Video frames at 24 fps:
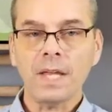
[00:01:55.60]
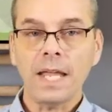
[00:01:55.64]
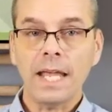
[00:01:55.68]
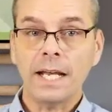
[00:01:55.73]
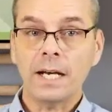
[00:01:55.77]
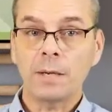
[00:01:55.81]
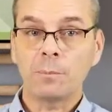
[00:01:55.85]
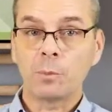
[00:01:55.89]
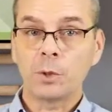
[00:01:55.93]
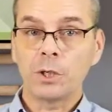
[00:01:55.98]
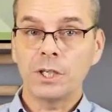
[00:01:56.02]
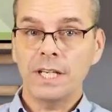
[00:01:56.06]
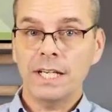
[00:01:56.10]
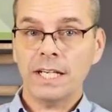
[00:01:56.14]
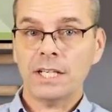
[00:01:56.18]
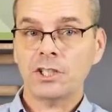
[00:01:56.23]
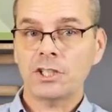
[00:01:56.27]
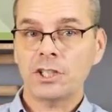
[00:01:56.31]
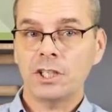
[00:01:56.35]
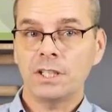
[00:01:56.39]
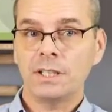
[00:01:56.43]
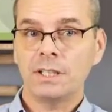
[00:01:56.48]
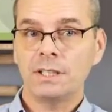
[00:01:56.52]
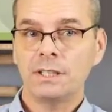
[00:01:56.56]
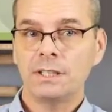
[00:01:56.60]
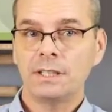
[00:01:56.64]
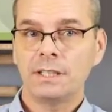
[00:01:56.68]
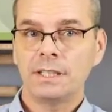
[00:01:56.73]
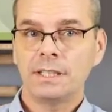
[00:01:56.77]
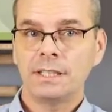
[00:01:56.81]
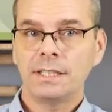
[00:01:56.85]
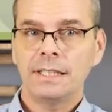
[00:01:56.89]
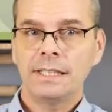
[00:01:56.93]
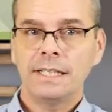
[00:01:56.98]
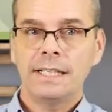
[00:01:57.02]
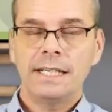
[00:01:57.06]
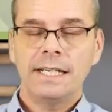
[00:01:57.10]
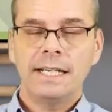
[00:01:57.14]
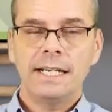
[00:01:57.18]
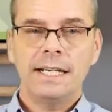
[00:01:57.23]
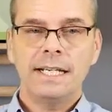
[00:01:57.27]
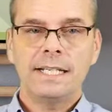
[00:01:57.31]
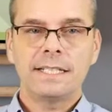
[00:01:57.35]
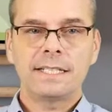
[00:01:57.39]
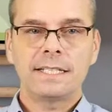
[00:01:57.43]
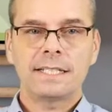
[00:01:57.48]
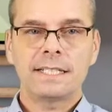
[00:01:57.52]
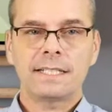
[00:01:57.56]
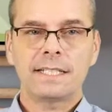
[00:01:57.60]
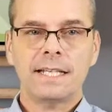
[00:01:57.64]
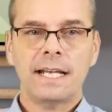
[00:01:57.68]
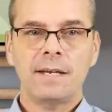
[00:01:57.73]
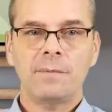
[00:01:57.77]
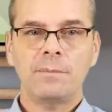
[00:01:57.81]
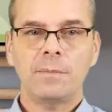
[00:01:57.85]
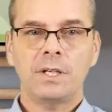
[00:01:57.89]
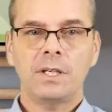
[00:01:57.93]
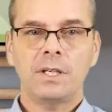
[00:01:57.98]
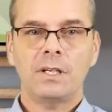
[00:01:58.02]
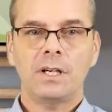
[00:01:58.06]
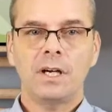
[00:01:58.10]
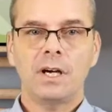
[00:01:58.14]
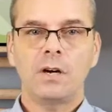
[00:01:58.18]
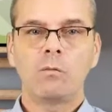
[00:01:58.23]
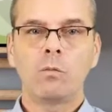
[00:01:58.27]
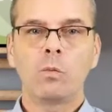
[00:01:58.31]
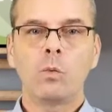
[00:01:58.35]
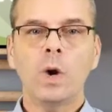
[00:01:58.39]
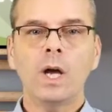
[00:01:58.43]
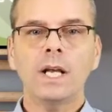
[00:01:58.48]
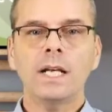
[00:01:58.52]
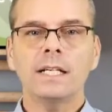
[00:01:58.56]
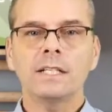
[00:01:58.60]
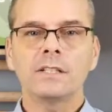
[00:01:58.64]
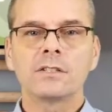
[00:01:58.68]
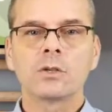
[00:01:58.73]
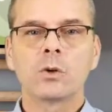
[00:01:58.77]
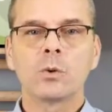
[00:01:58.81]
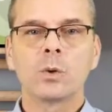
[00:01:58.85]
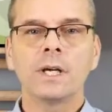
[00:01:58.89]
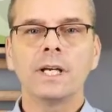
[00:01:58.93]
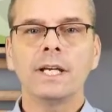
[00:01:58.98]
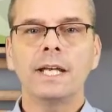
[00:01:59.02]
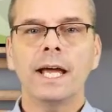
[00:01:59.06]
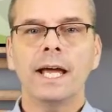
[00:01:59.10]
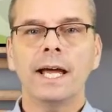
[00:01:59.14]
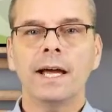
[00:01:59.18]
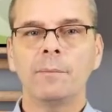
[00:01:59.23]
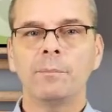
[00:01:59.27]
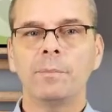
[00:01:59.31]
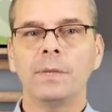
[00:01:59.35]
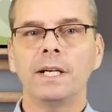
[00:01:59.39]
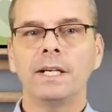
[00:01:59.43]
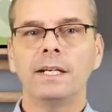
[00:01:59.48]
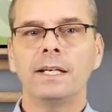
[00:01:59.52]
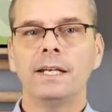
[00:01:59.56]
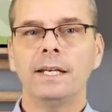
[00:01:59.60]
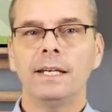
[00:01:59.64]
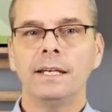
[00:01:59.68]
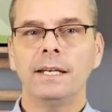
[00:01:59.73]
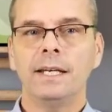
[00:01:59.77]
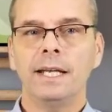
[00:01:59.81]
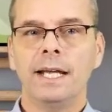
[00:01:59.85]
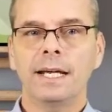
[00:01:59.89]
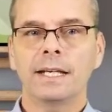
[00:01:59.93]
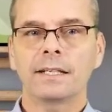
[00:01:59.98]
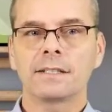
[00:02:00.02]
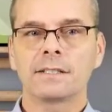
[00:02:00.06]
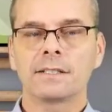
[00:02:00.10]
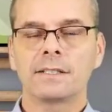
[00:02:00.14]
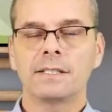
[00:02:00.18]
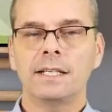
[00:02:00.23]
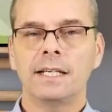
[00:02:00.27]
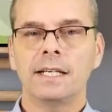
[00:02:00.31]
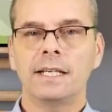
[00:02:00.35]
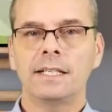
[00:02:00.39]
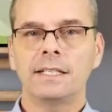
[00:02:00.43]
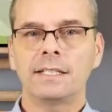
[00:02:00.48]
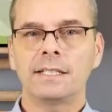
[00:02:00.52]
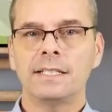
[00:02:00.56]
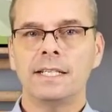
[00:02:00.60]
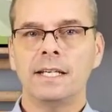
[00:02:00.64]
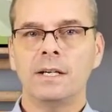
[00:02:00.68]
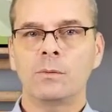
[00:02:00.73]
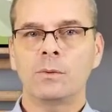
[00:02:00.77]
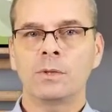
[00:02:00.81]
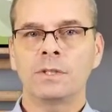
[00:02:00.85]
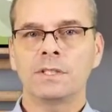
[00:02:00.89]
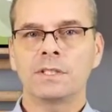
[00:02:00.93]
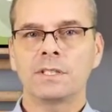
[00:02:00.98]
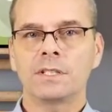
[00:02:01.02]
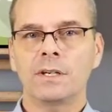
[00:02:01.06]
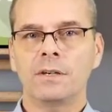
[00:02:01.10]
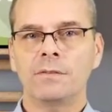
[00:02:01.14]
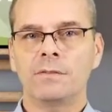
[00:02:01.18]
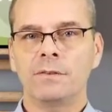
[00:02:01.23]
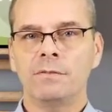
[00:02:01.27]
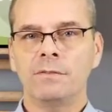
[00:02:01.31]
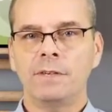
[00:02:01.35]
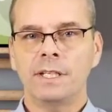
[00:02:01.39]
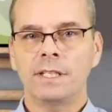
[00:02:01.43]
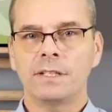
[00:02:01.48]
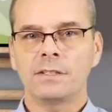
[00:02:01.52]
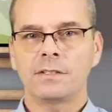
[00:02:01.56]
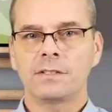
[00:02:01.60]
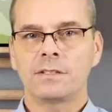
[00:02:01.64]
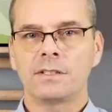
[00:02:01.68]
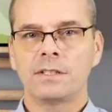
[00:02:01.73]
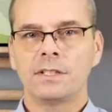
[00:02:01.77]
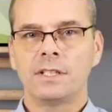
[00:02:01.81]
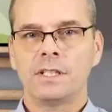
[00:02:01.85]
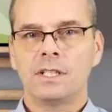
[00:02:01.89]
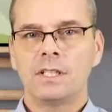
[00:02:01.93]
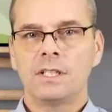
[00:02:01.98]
And a prediction is a statement of what is going to happen next in a sequence of events.